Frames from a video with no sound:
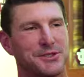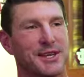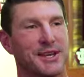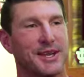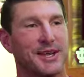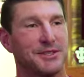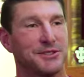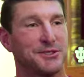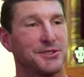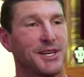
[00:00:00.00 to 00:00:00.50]
set
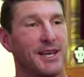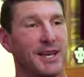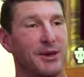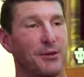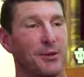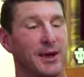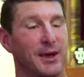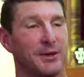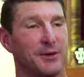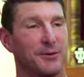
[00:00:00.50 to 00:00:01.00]
an
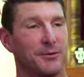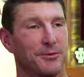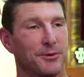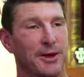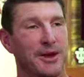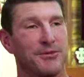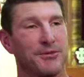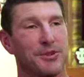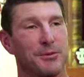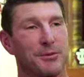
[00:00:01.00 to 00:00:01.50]
NCAA record
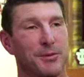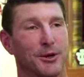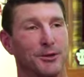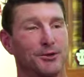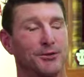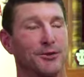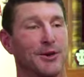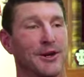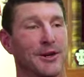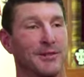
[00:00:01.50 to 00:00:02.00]
for having the
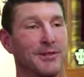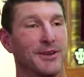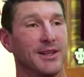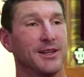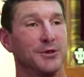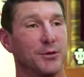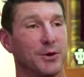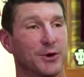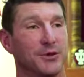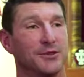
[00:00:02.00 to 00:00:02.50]
most fun of
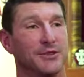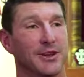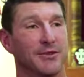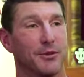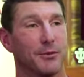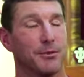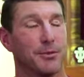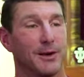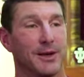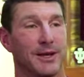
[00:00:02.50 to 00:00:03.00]
anyone who's
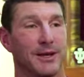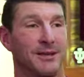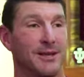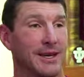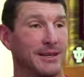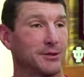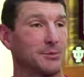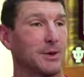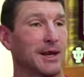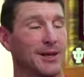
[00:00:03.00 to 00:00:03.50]
ever played, and
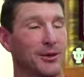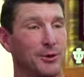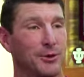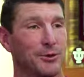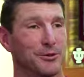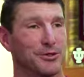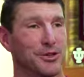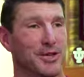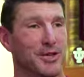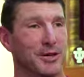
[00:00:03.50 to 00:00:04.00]
that's my
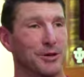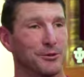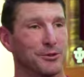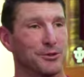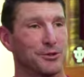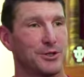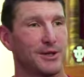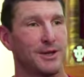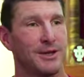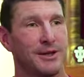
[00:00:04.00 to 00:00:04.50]
goal as a
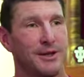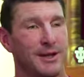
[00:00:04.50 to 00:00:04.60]
coach.